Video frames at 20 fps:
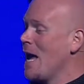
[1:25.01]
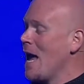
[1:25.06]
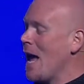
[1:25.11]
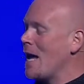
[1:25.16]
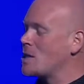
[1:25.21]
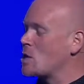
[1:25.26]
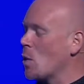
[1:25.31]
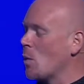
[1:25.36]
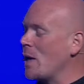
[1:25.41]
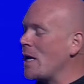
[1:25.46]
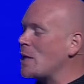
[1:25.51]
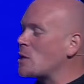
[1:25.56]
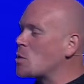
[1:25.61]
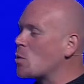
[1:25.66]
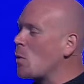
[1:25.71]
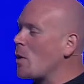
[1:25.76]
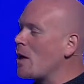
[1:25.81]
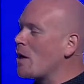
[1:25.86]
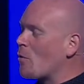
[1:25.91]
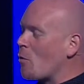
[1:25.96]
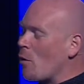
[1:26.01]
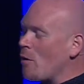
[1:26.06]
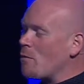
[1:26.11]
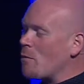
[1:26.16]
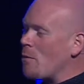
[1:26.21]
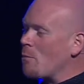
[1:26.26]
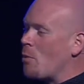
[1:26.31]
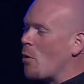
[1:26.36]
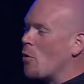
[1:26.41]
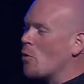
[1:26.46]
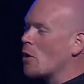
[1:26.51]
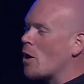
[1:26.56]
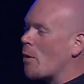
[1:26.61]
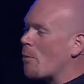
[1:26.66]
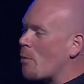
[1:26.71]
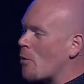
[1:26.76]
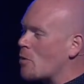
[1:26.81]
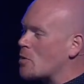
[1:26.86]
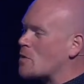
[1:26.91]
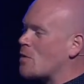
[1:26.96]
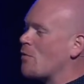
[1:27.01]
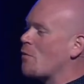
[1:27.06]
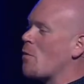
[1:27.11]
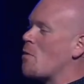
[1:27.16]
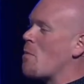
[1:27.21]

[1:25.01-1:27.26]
And so each week we've been pulling a person from